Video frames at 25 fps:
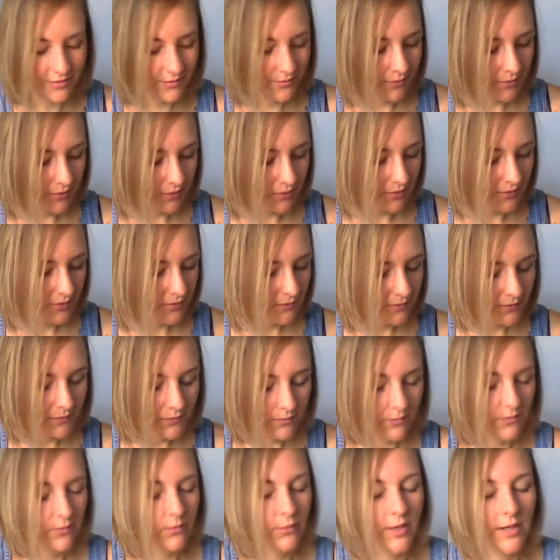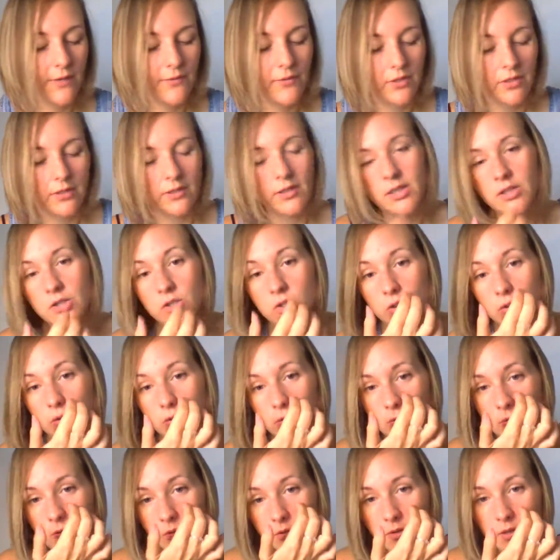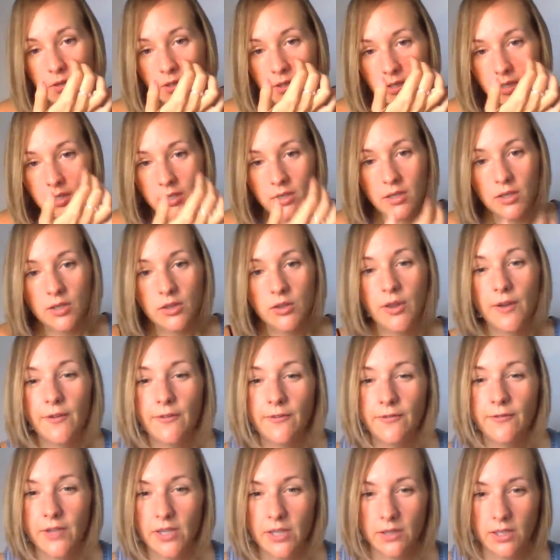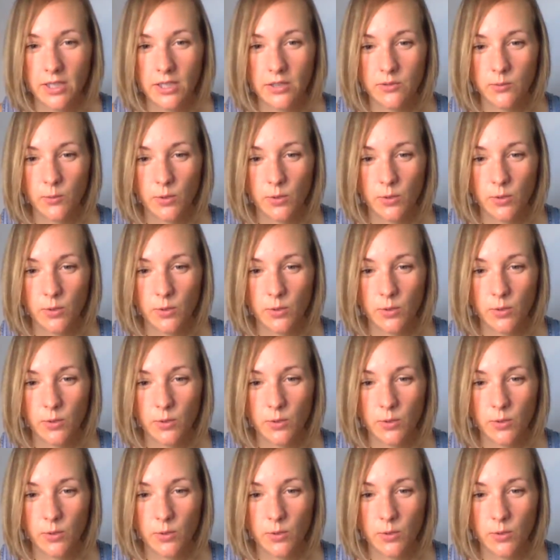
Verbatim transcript: There's, you have to get to the feelings.